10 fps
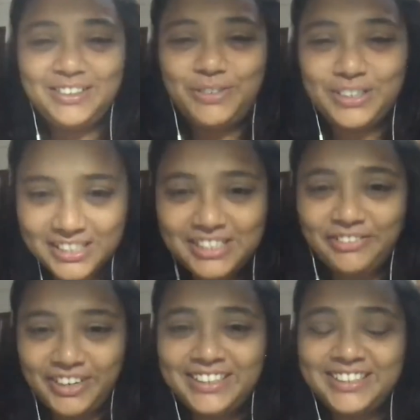for this
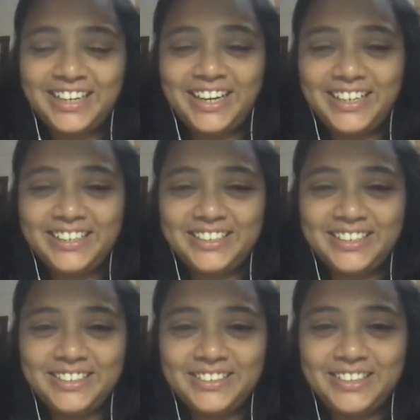event, and
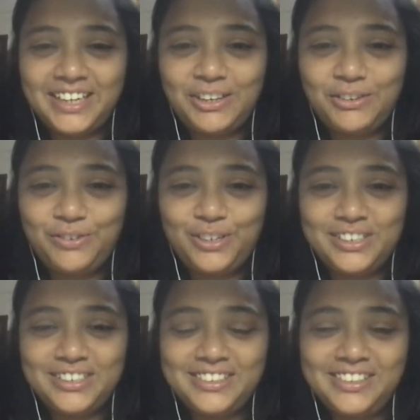thank you for